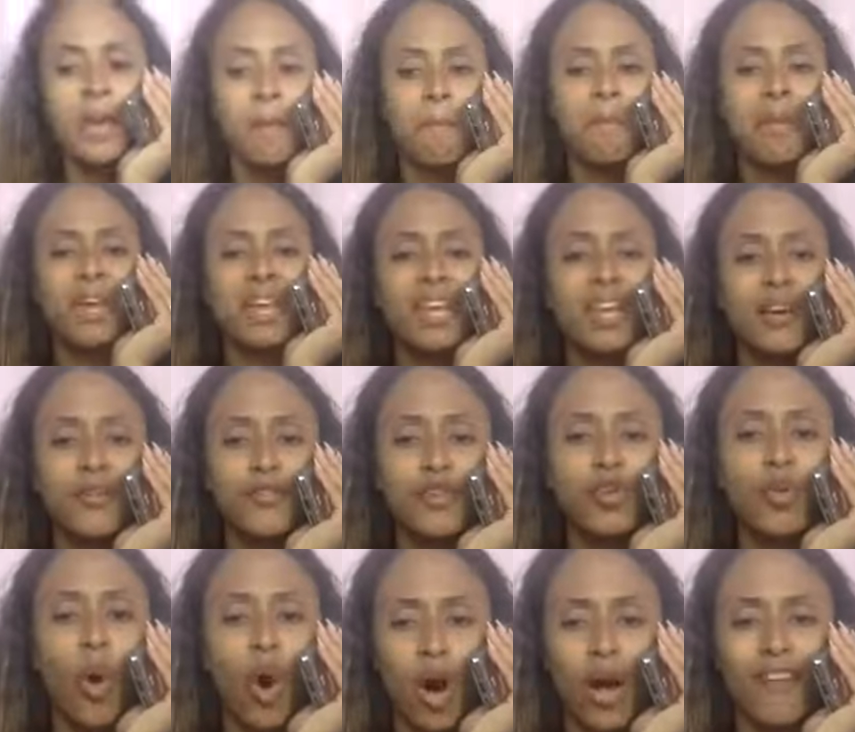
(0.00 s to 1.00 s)
Many of
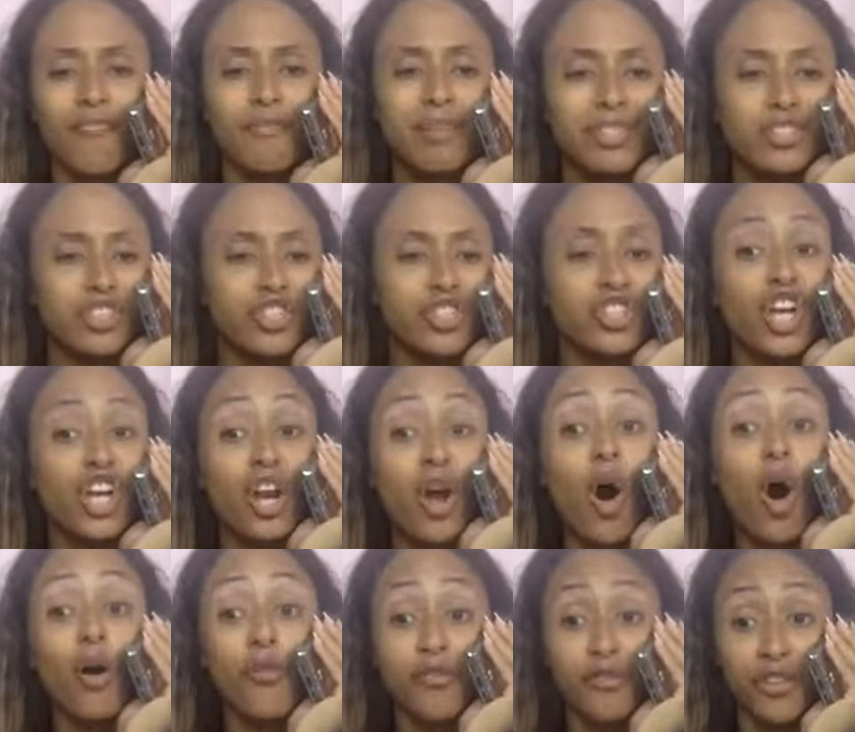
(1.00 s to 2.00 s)
you all have been shut
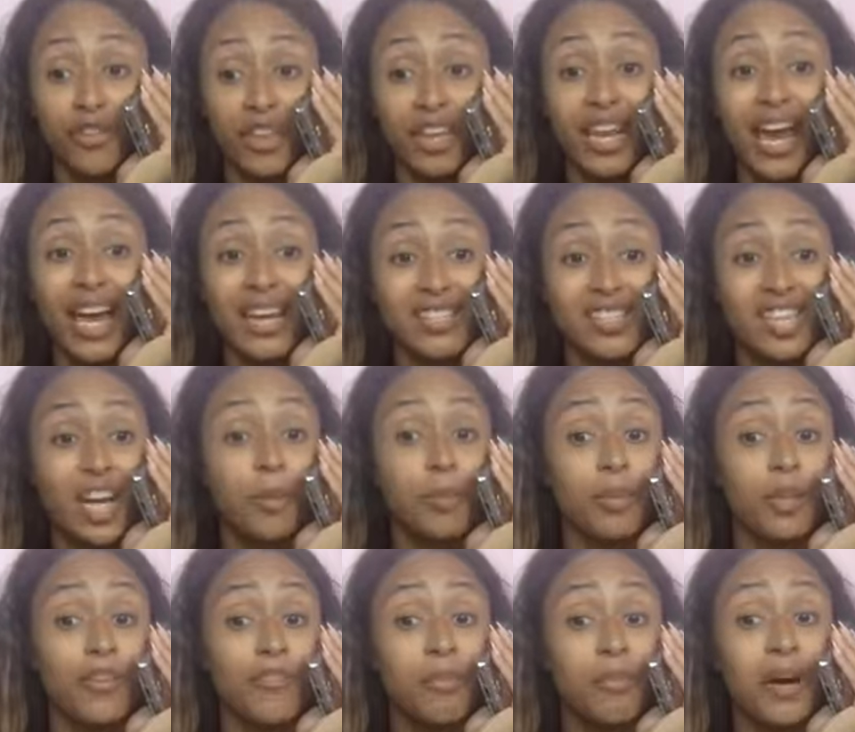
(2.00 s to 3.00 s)
off for the last
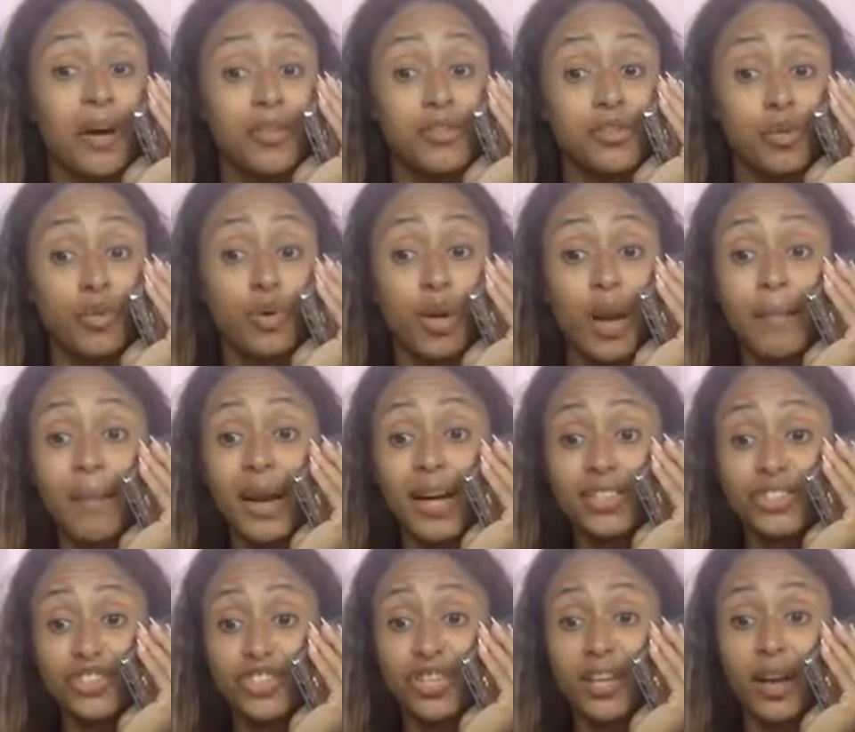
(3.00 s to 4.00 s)
couple of months.
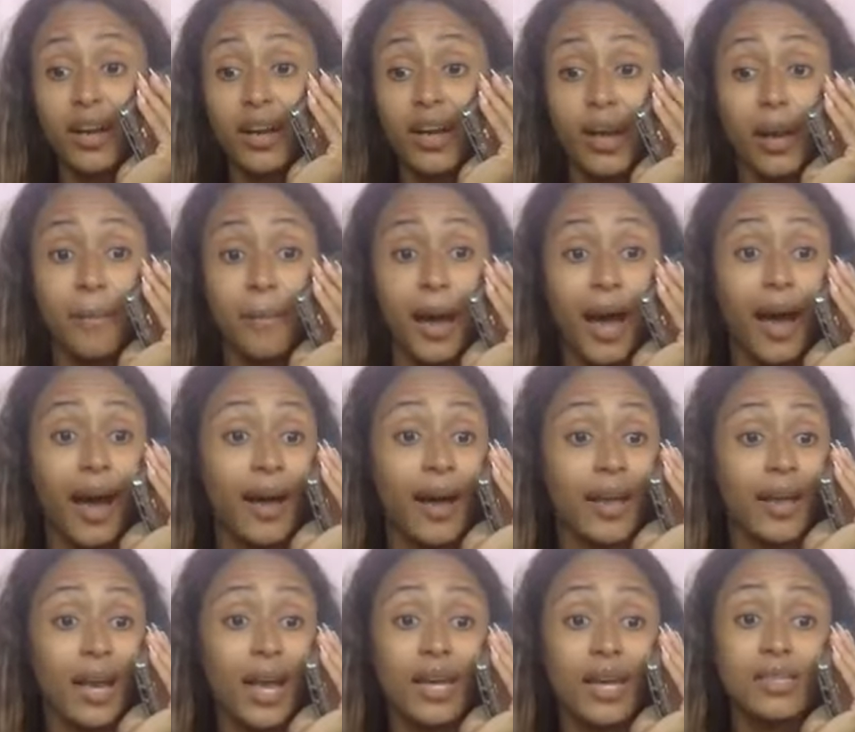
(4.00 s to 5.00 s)
Urabashia
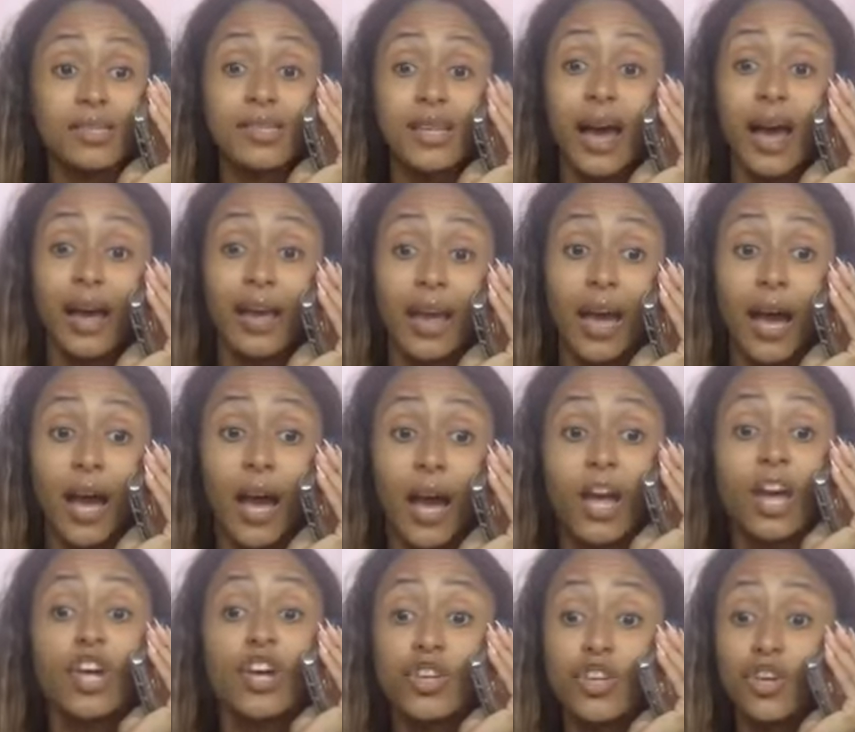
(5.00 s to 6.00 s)
rabahaya nansaya.
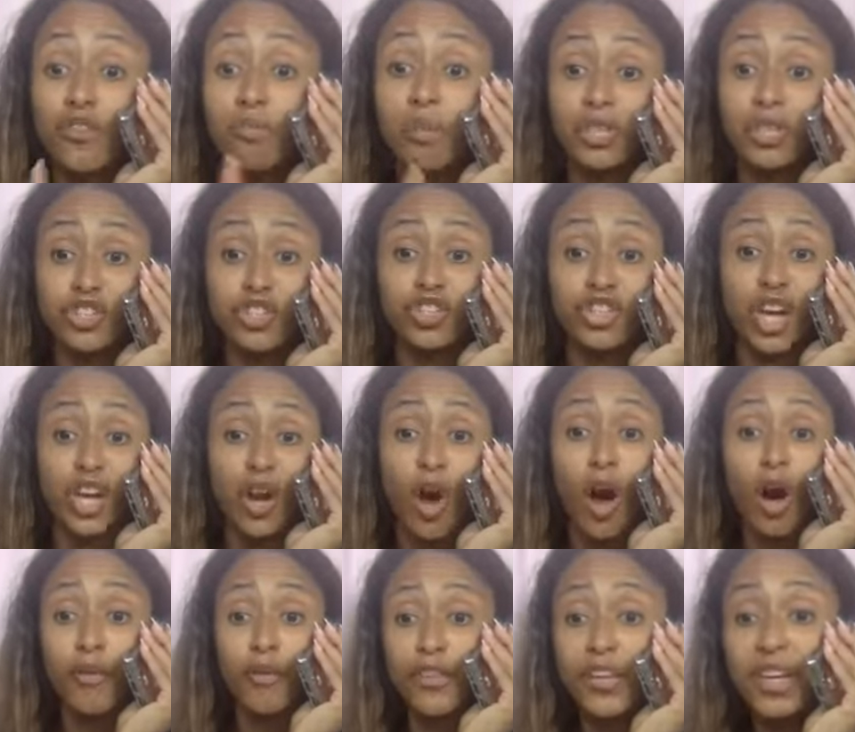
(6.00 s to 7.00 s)
You've been shut
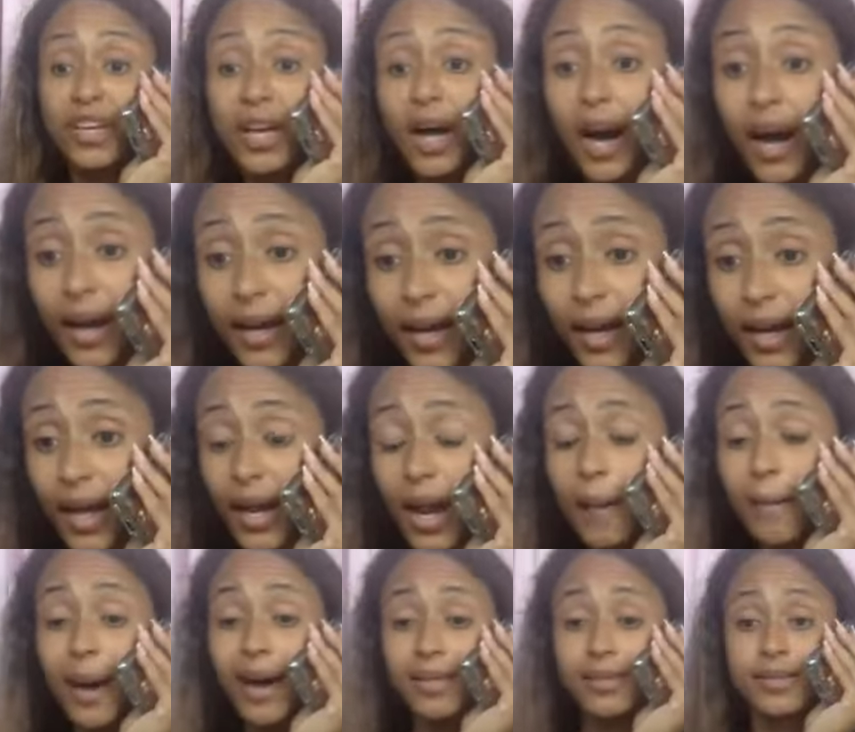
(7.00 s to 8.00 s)
off. Ikaya
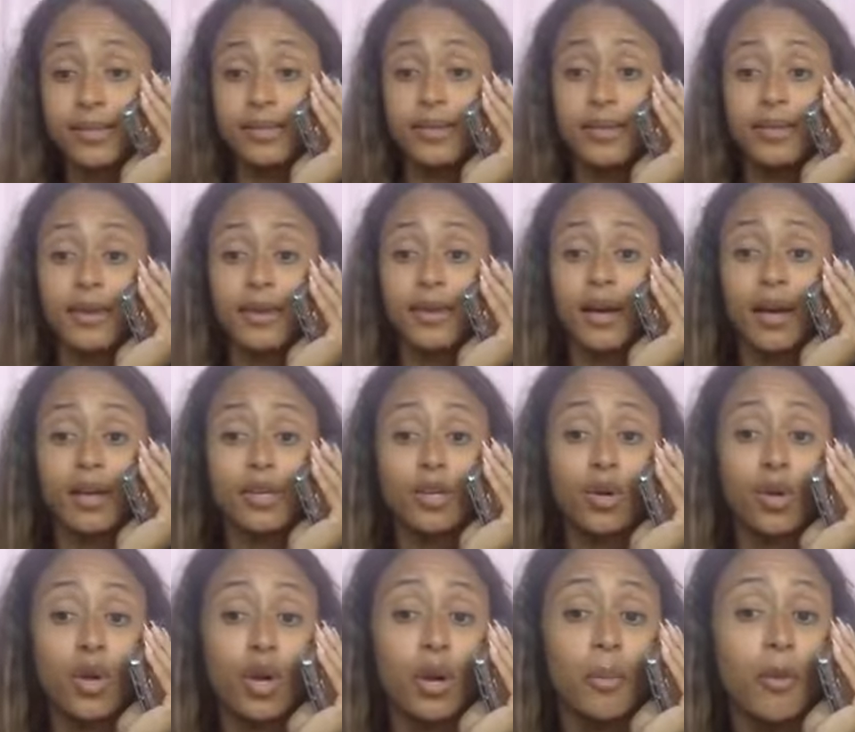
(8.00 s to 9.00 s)
rabasiki
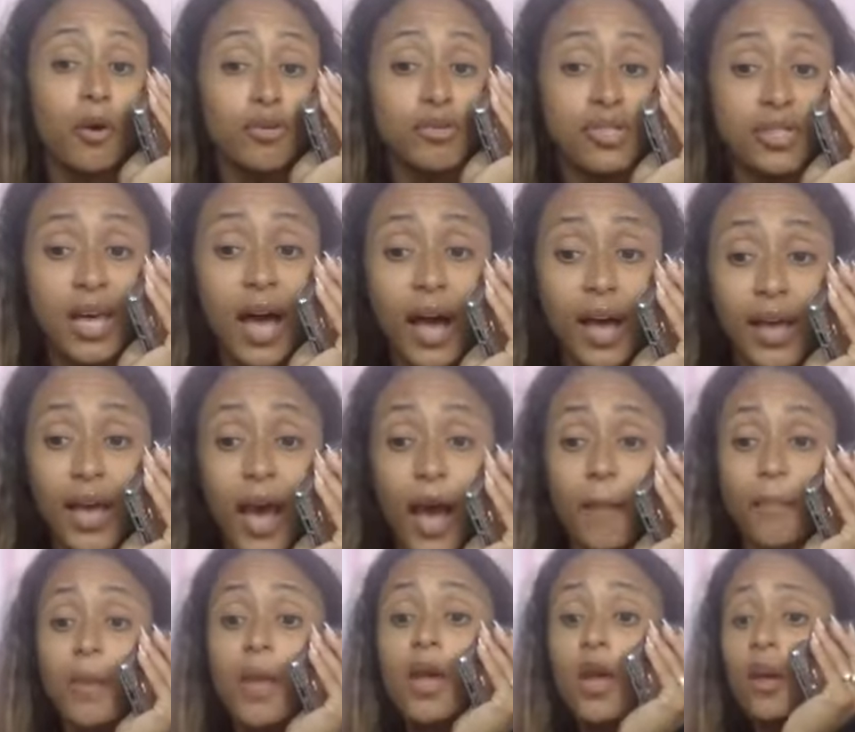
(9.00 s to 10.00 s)
andoromosaya.